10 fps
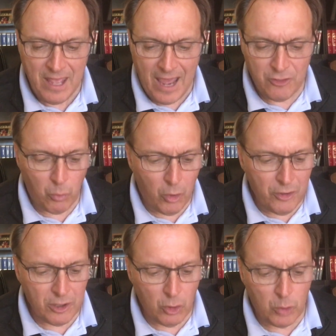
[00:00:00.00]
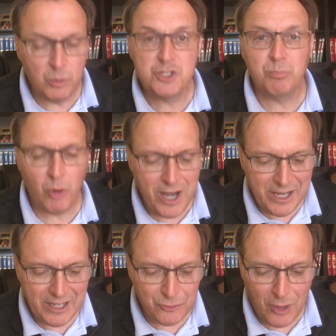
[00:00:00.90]
And the word of the Lord was
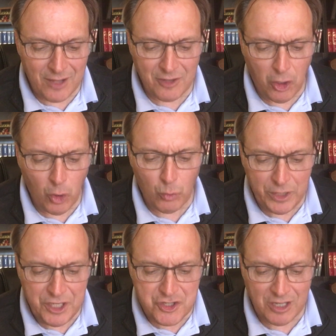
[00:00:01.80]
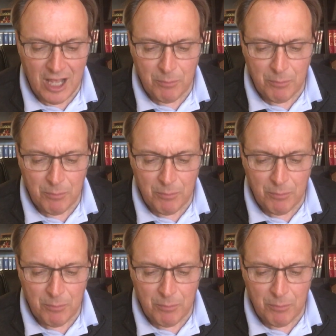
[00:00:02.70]
spreading throughout the whole region.